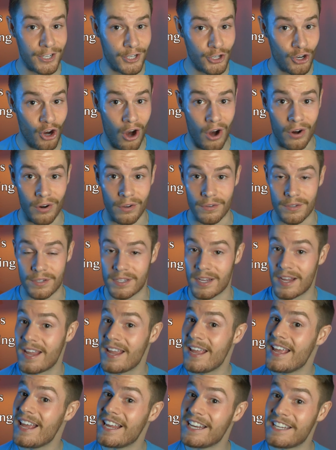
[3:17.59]
Charles,
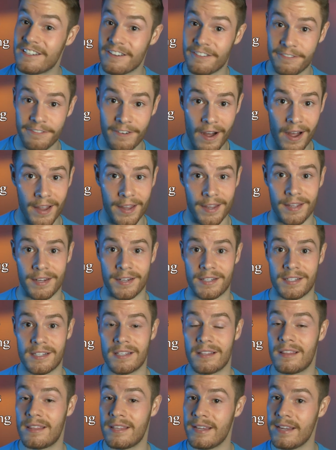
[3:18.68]

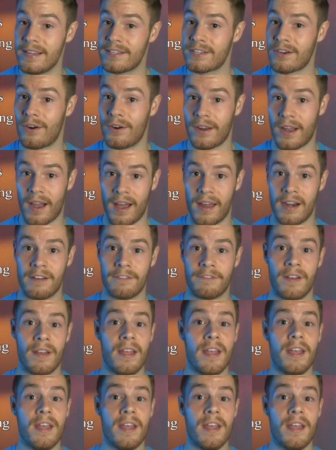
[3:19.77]
Defiance. These are kind of